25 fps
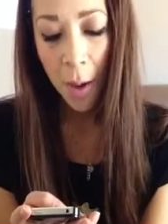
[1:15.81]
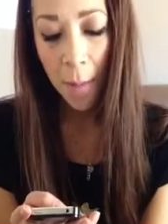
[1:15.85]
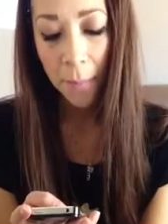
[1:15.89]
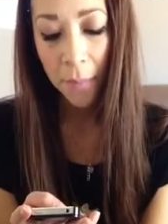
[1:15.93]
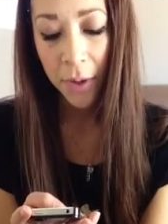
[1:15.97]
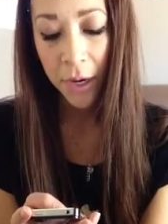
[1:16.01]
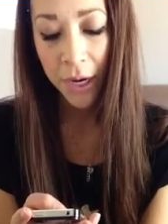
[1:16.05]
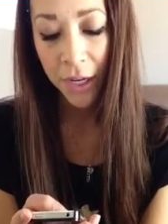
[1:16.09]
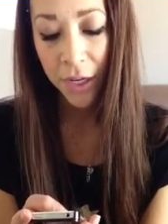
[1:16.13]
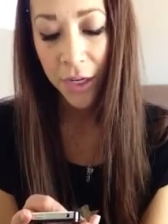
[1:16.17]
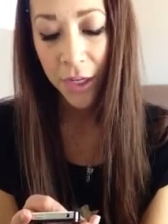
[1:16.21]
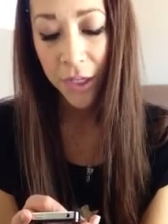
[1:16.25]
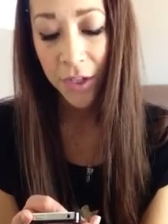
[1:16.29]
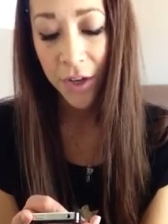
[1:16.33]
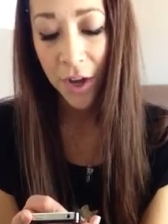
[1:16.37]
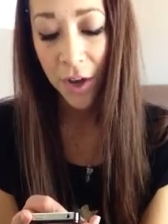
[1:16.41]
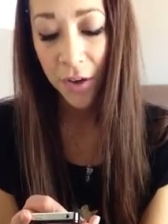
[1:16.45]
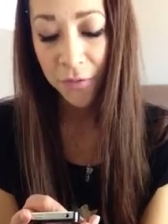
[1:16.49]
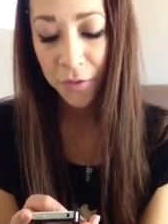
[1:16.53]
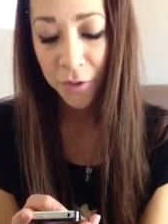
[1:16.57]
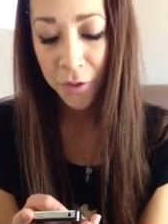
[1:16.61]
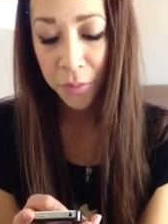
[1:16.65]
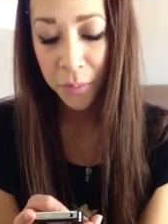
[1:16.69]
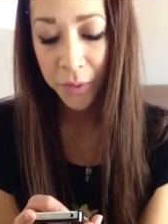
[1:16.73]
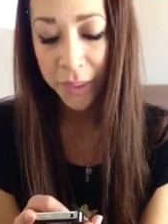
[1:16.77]
but I could
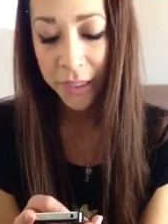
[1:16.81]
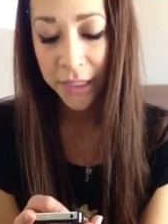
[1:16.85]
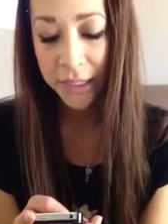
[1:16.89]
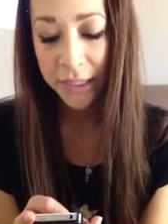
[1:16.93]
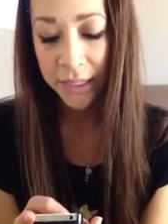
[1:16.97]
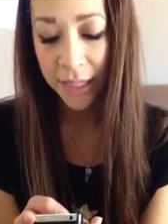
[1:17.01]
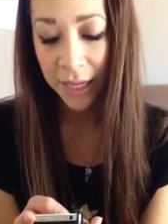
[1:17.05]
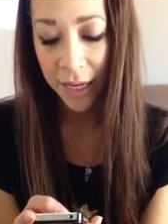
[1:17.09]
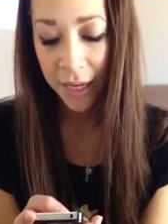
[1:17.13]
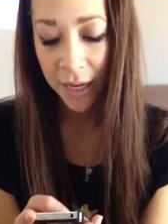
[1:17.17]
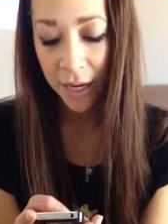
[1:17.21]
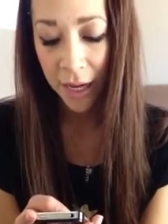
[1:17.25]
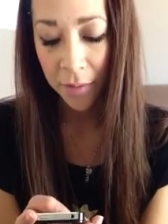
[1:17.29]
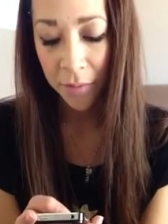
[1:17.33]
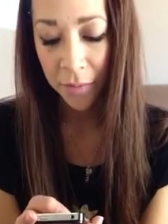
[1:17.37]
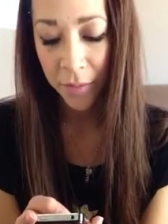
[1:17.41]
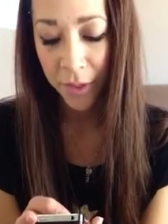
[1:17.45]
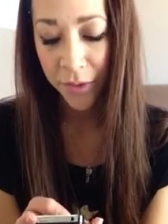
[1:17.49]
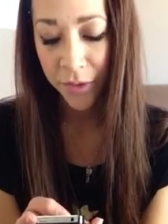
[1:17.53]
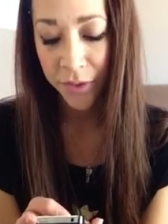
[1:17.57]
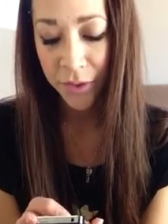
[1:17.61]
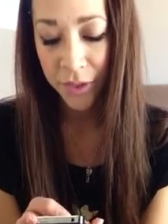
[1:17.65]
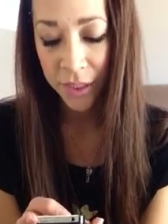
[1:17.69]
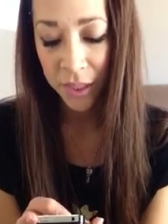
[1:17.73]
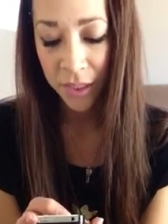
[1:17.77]
comfortably say I'm
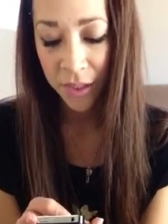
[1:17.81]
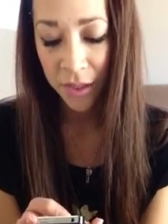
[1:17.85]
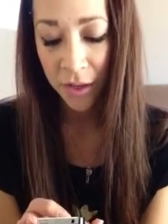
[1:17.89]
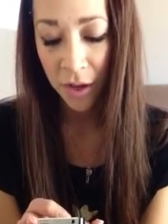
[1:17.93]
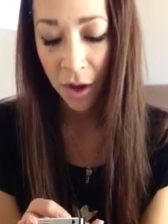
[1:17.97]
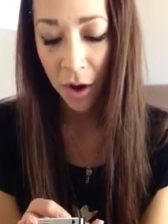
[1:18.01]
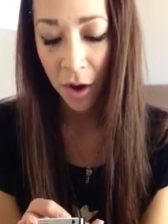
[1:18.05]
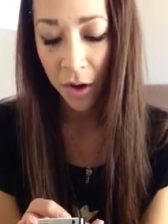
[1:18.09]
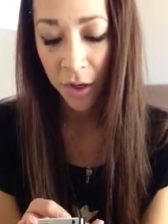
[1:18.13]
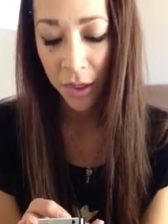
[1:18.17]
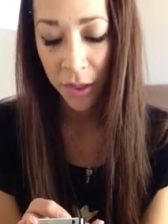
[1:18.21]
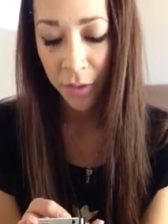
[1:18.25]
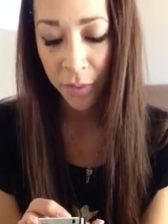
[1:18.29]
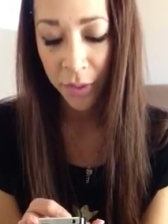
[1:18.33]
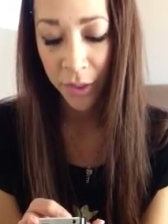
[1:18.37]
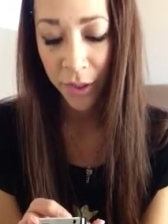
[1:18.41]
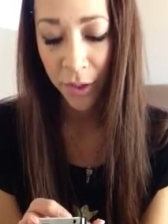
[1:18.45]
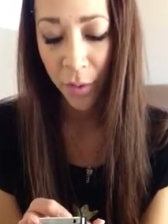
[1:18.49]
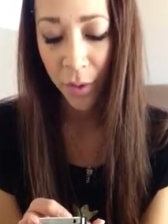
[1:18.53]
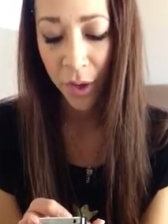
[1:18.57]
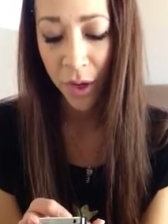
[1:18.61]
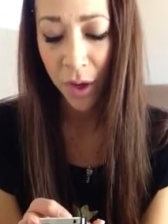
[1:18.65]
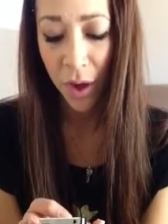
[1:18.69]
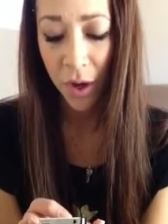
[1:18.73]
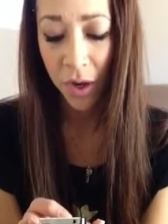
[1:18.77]
used to the argument
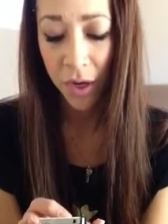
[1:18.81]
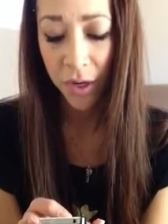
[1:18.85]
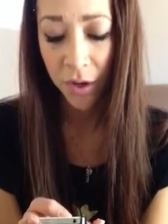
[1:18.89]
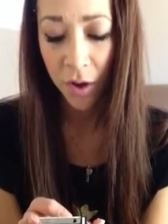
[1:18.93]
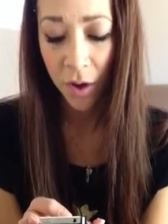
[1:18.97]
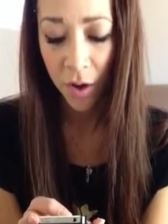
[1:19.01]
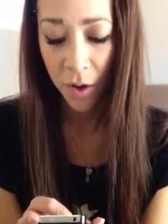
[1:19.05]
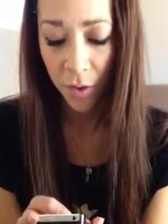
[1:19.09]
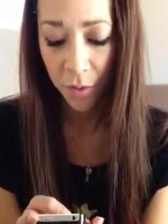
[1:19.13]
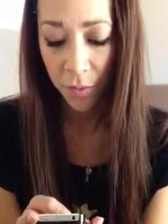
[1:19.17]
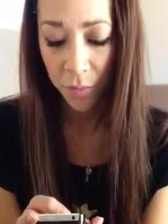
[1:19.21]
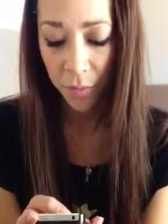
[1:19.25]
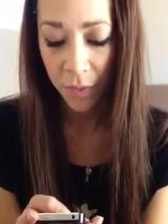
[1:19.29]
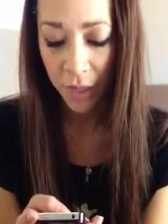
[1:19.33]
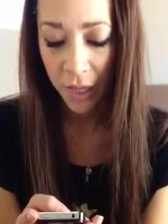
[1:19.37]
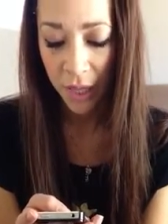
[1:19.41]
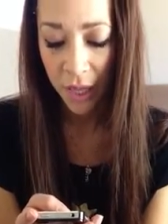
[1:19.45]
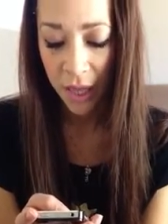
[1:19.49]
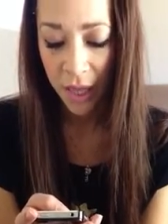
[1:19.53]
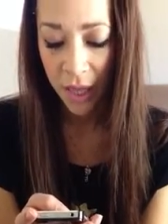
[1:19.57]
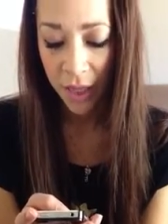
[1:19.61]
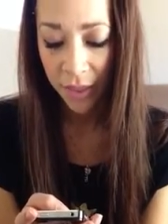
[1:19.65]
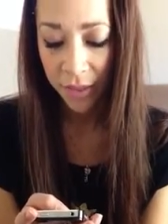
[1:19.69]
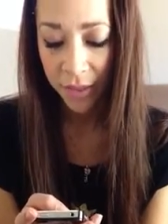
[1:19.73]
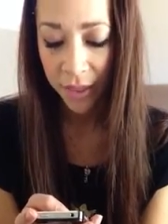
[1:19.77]
going on at home
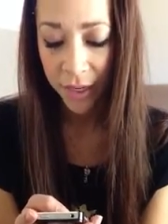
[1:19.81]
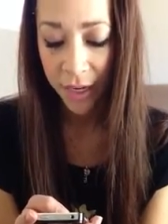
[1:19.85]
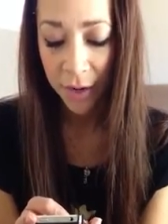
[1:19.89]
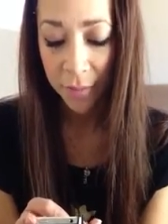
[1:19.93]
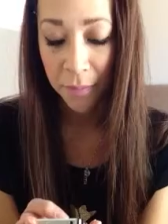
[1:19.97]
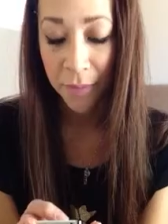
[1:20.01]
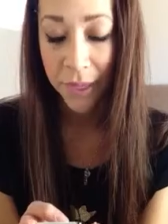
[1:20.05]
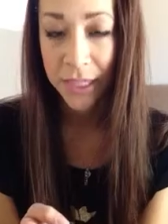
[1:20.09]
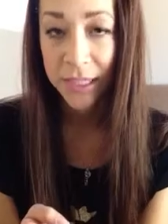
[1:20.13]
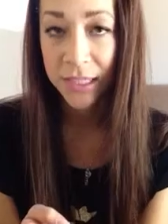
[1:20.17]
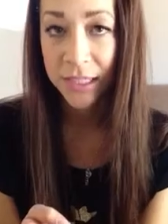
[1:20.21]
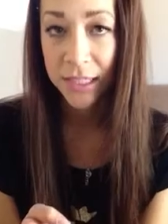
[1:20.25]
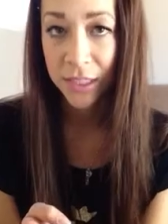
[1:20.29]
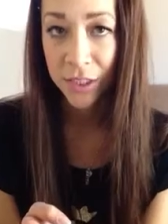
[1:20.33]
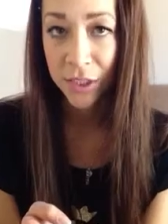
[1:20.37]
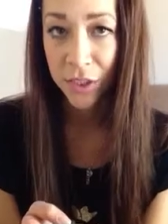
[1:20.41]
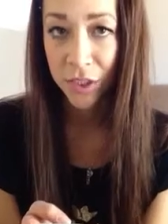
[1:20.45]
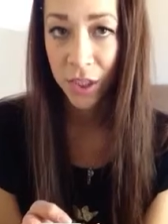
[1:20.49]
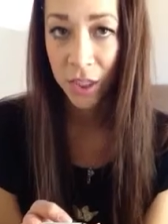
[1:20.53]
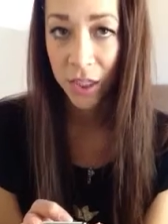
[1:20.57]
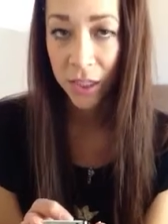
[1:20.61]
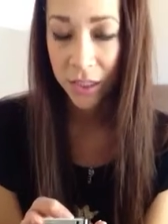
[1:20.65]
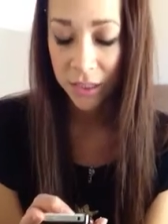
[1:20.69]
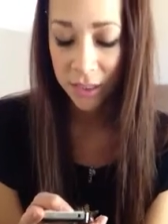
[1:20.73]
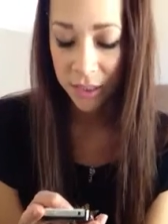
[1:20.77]
than at my
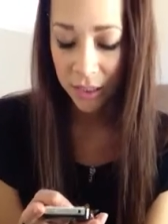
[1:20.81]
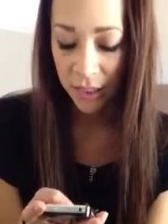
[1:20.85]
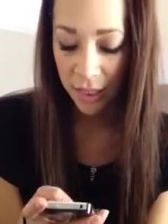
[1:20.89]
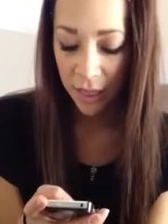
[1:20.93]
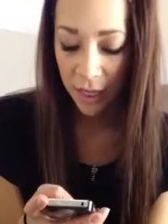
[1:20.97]
sister's,